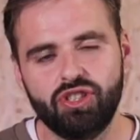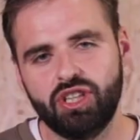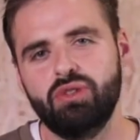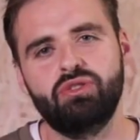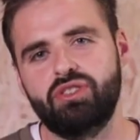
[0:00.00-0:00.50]

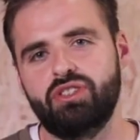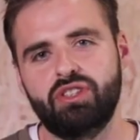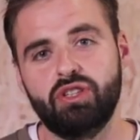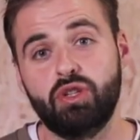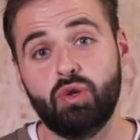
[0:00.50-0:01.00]
children
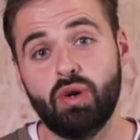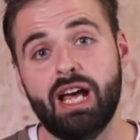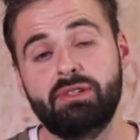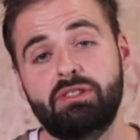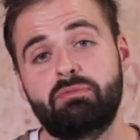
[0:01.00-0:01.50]
could
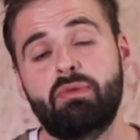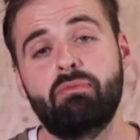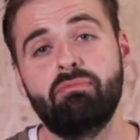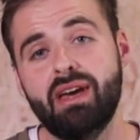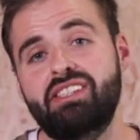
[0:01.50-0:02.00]
grasp the
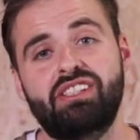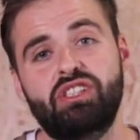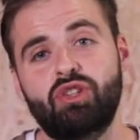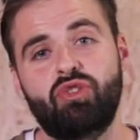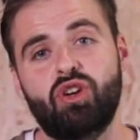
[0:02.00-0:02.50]

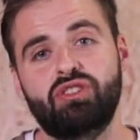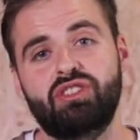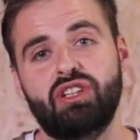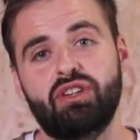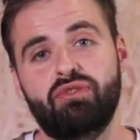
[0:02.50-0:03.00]
message of God's
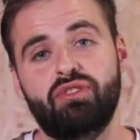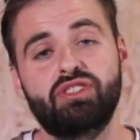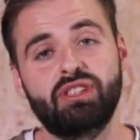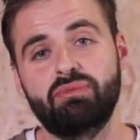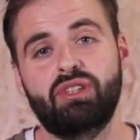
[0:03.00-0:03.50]
love,
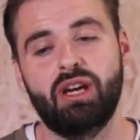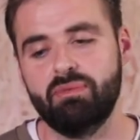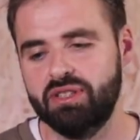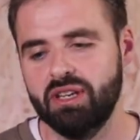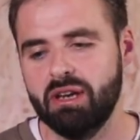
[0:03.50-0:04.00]

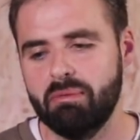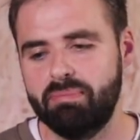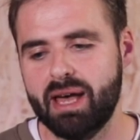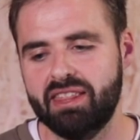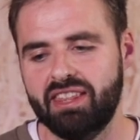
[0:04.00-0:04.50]
sometimes
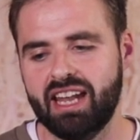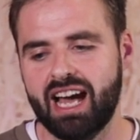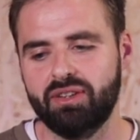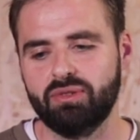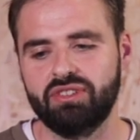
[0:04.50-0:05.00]
better than
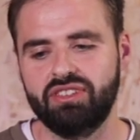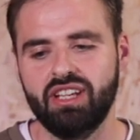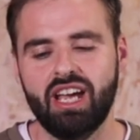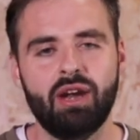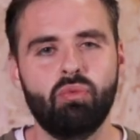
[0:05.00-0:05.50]
adults.
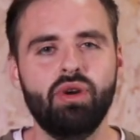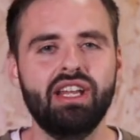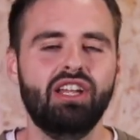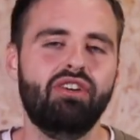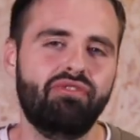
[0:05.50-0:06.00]
And we
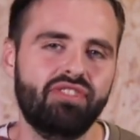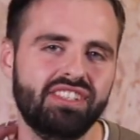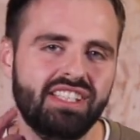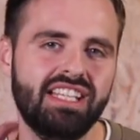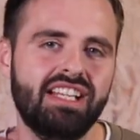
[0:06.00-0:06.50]
love
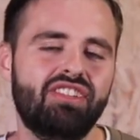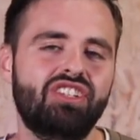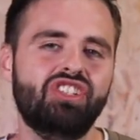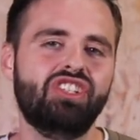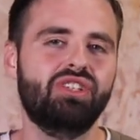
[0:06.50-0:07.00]
seeing the
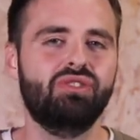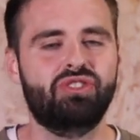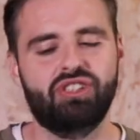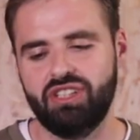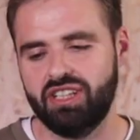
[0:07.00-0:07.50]

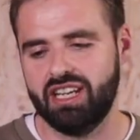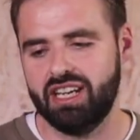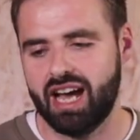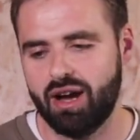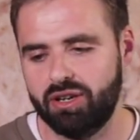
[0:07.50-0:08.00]
children in
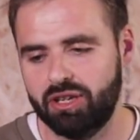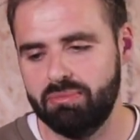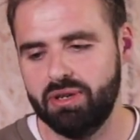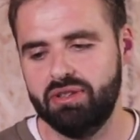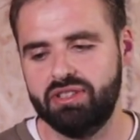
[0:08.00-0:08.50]
our
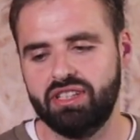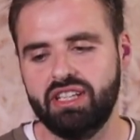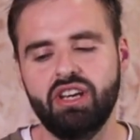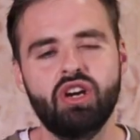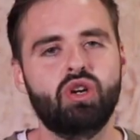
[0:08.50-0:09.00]

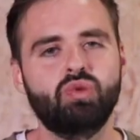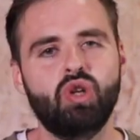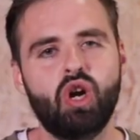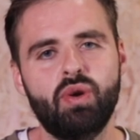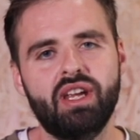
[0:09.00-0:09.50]
community
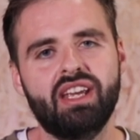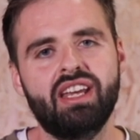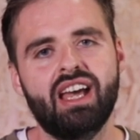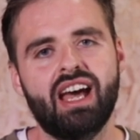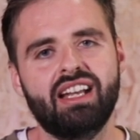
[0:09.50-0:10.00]
growing
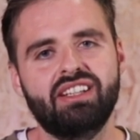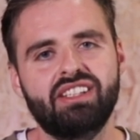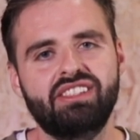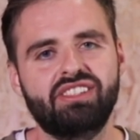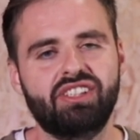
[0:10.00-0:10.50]
and
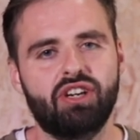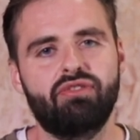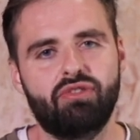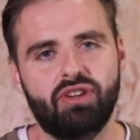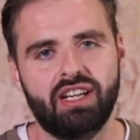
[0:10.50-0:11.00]

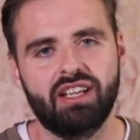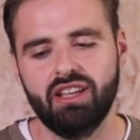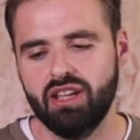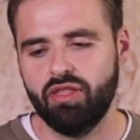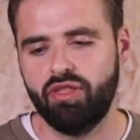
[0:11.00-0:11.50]
discovering
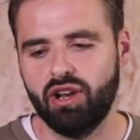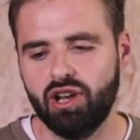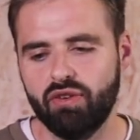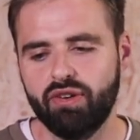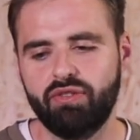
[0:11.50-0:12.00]
the
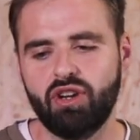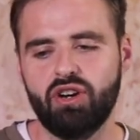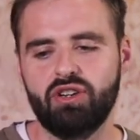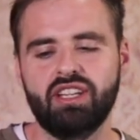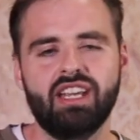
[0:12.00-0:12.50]
love of
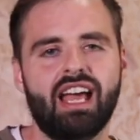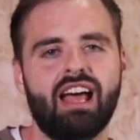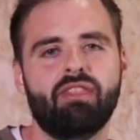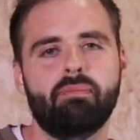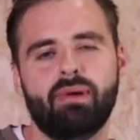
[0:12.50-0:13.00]
God
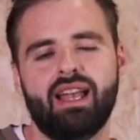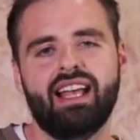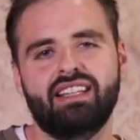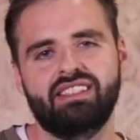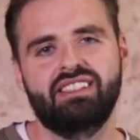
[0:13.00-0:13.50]
and the
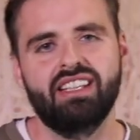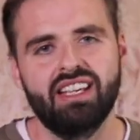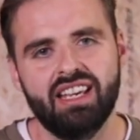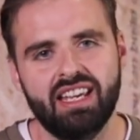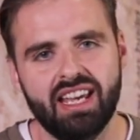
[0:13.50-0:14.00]
plans
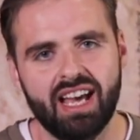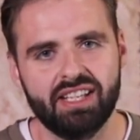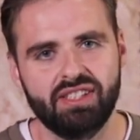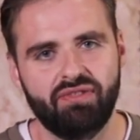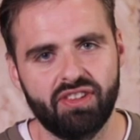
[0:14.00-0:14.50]
he
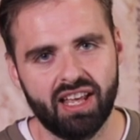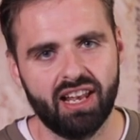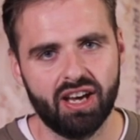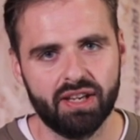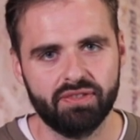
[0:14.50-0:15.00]
has for their
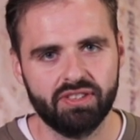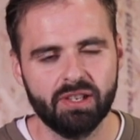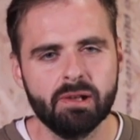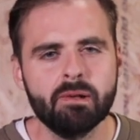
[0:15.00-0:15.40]
lives.